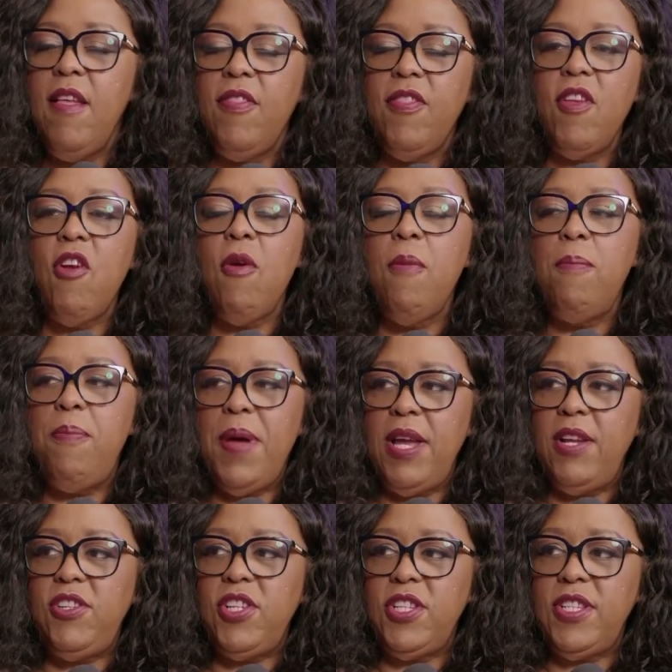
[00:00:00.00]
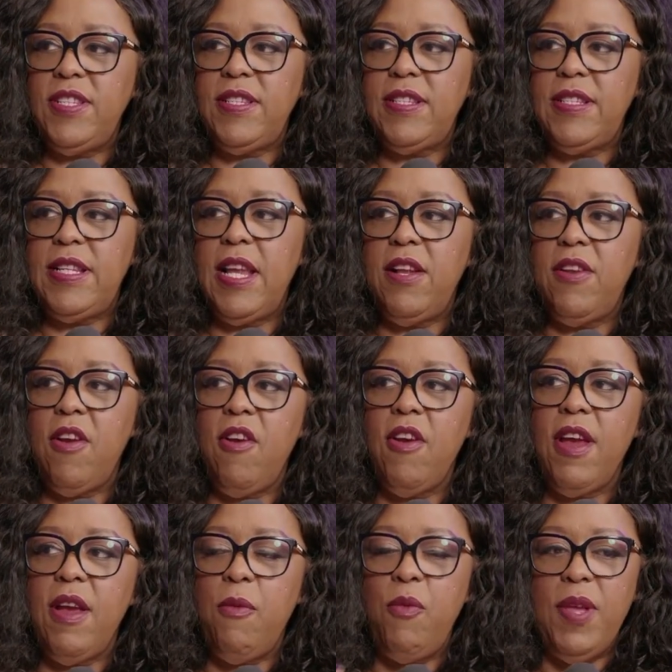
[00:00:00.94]
There are budgets that
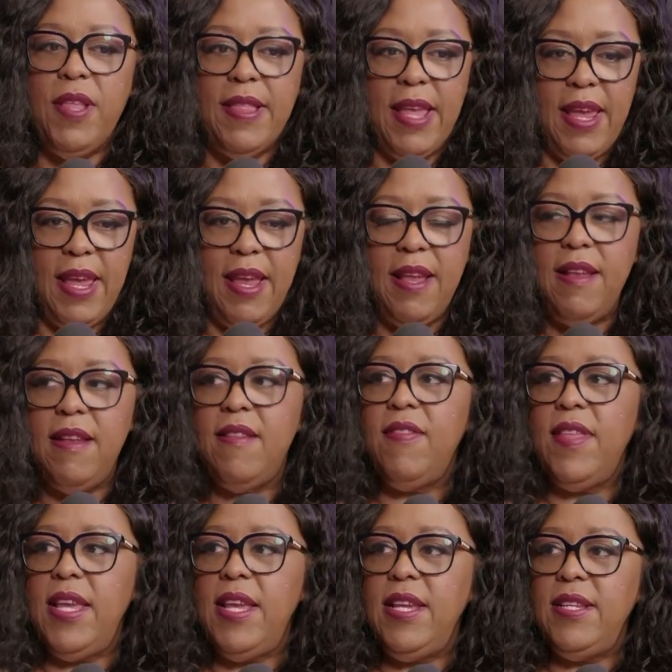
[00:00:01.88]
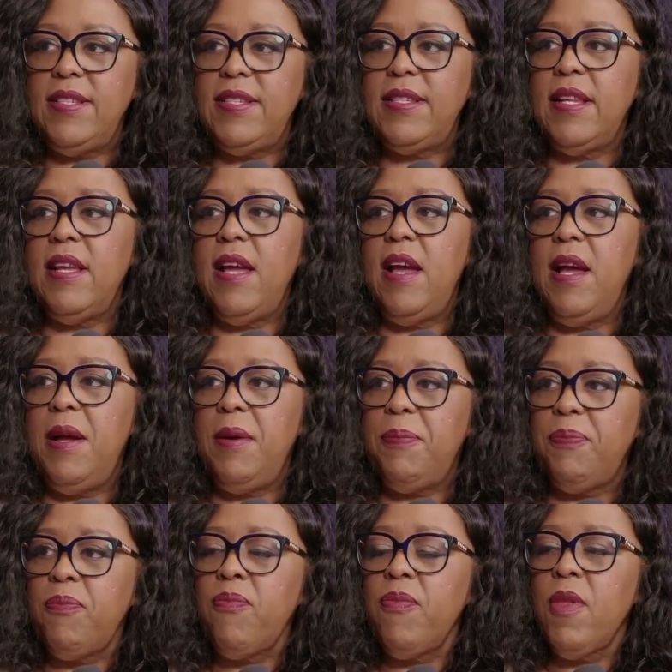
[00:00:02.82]
are within these
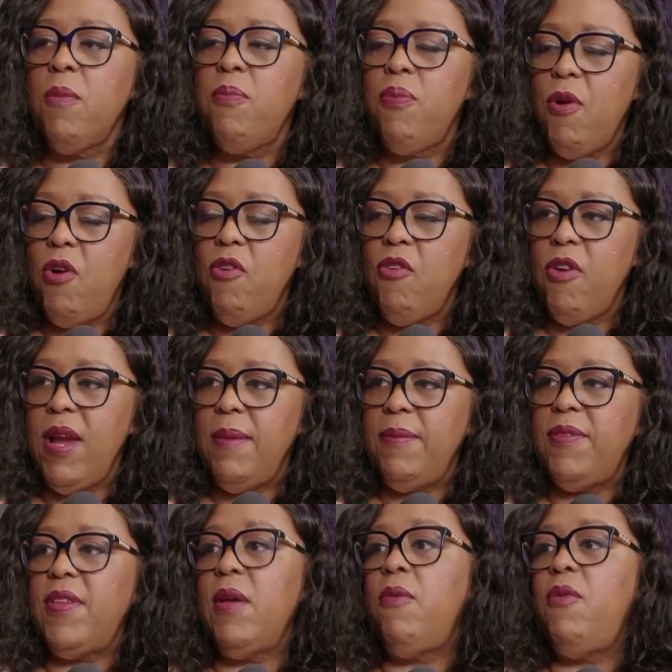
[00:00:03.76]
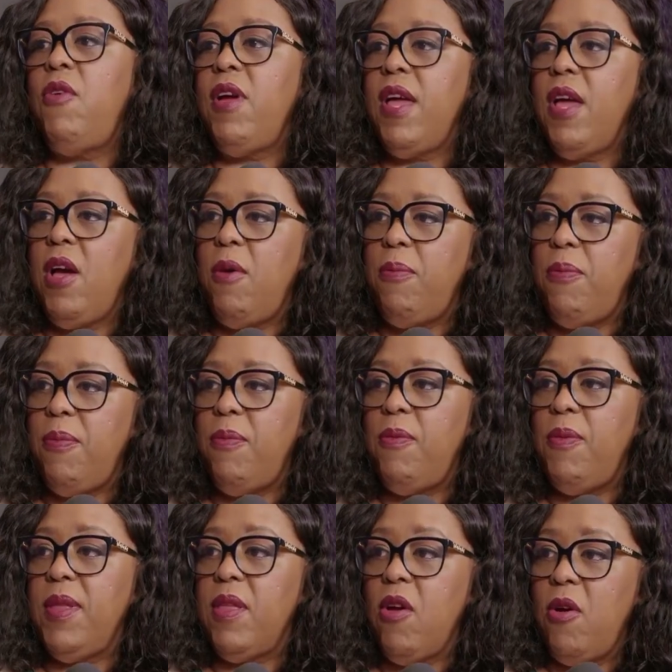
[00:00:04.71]
programs that will help
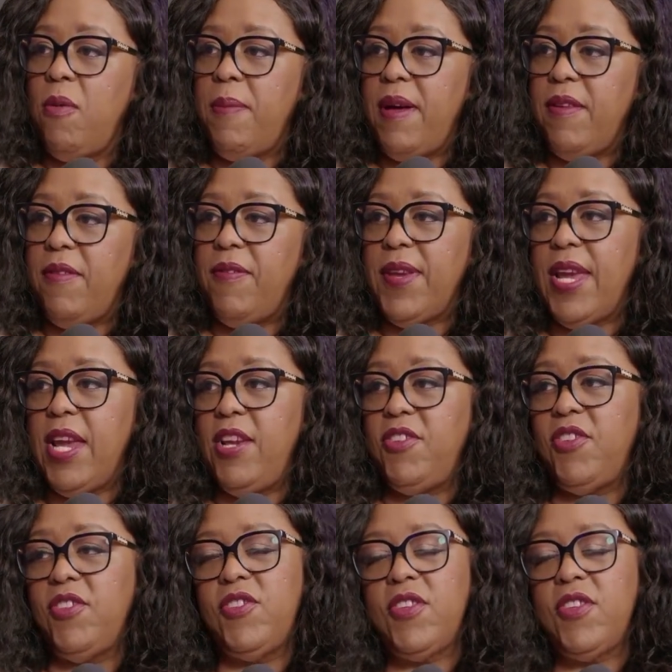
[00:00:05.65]
with home modification.